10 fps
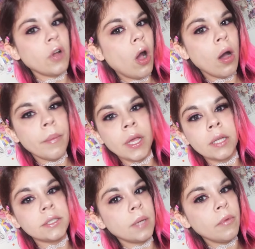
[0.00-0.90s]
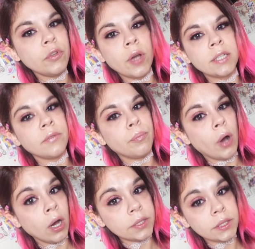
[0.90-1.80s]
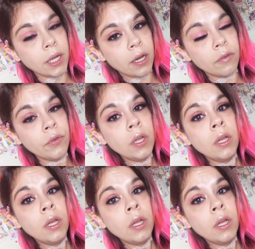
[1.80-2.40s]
comment. Some of you guys have bought stuff.